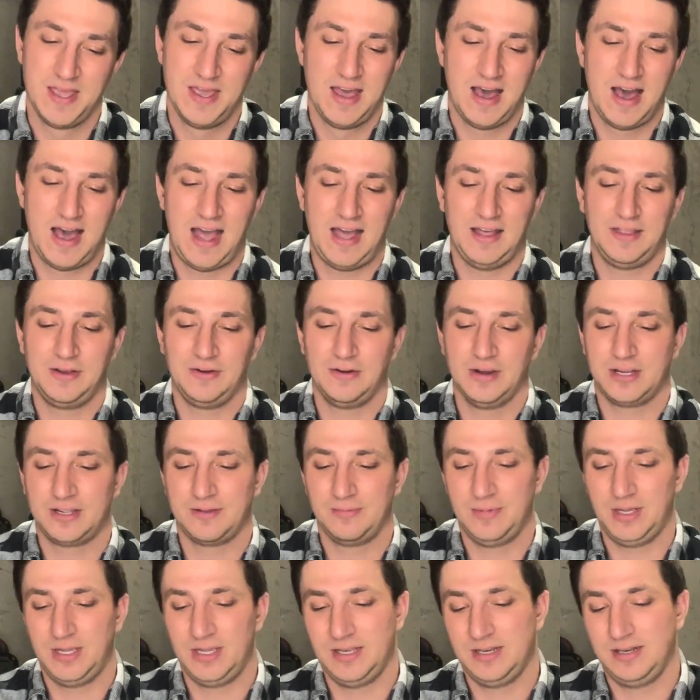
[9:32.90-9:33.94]
highly
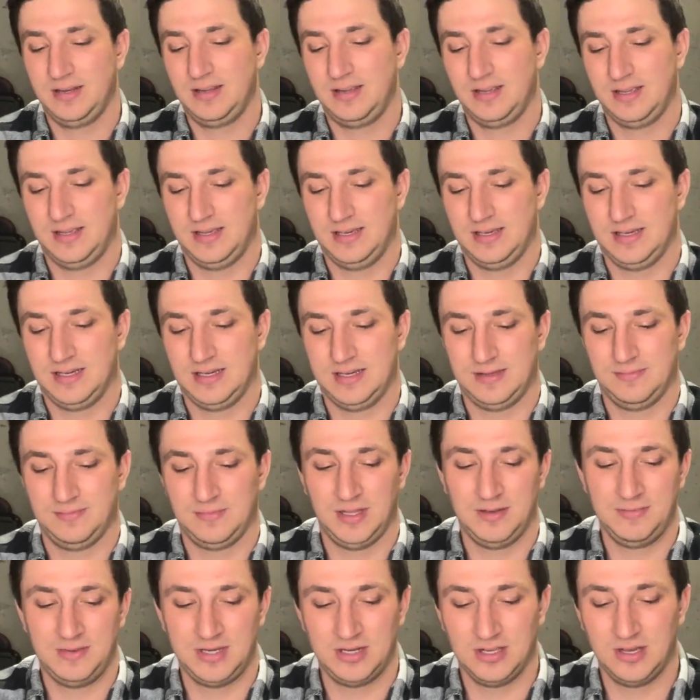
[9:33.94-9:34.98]
recommend.
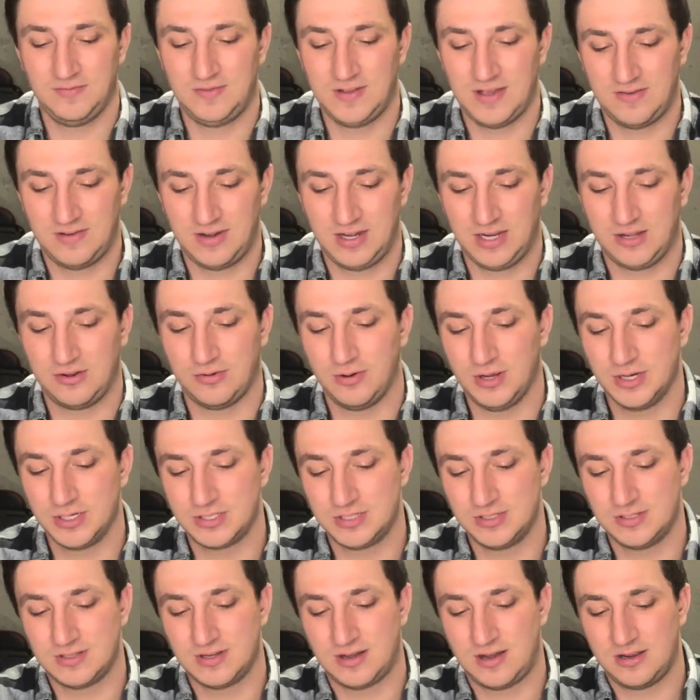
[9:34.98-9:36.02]
Let me know if you have any
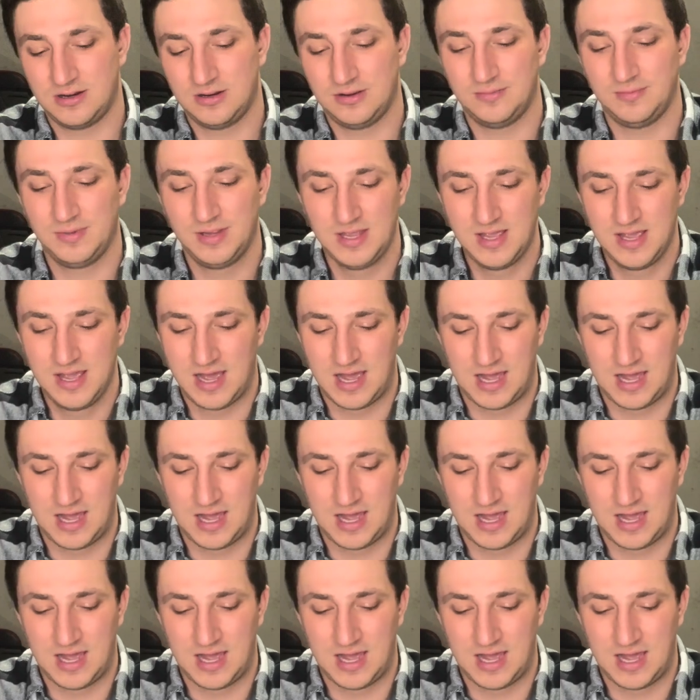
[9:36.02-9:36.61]
questions on them.